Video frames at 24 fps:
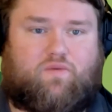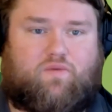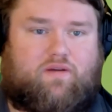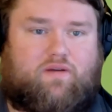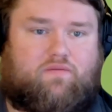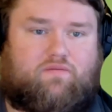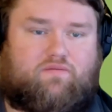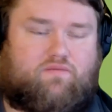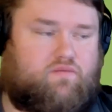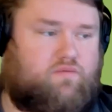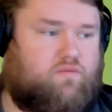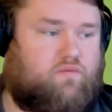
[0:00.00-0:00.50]

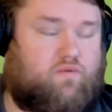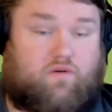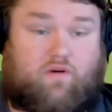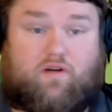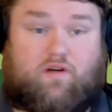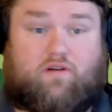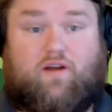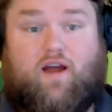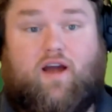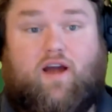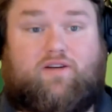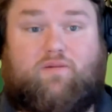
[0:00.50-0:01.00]
We're
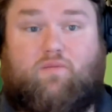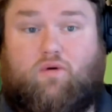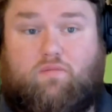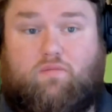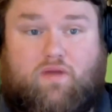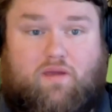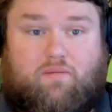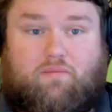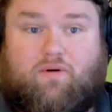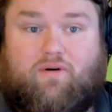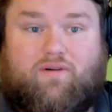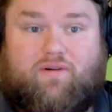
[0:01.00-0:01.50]
going to talk to more
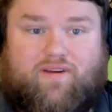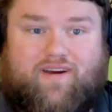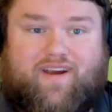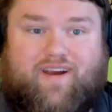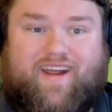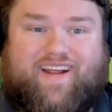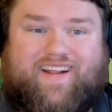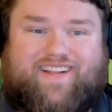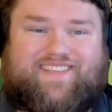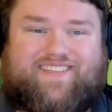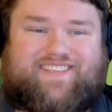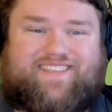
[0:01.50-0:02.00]
people,"
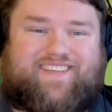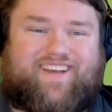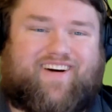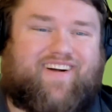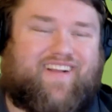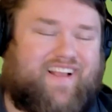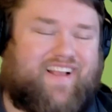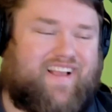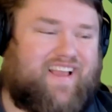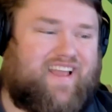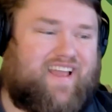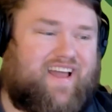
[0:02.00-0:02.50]
right? So
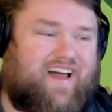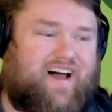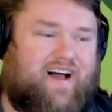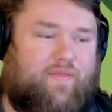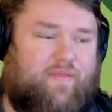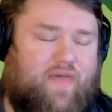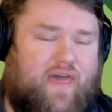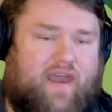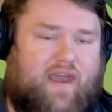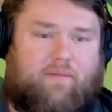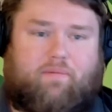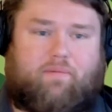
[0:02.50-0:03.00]

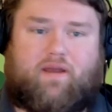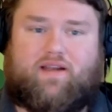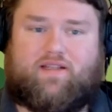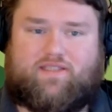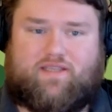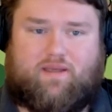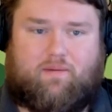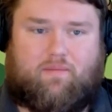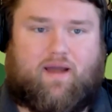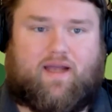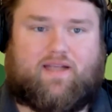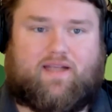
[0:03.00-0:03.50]
that
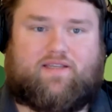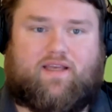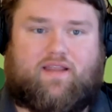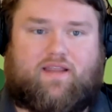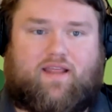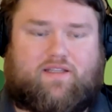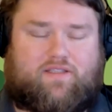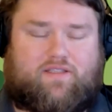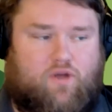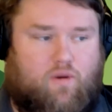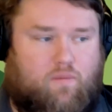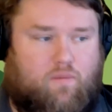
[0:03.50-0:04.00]
abundancy mindset,
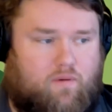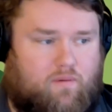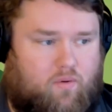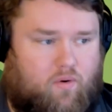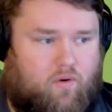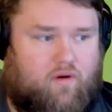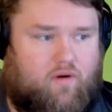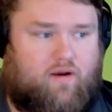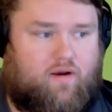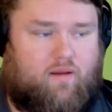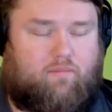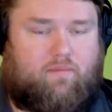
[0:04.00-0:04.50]
that's super
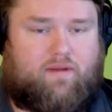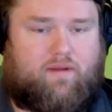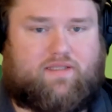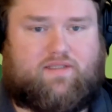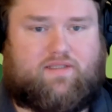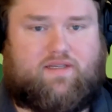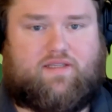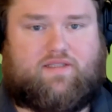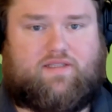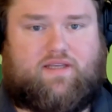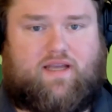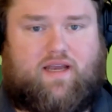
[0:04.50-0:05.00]
important in
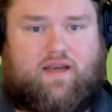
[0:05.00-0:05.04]
business.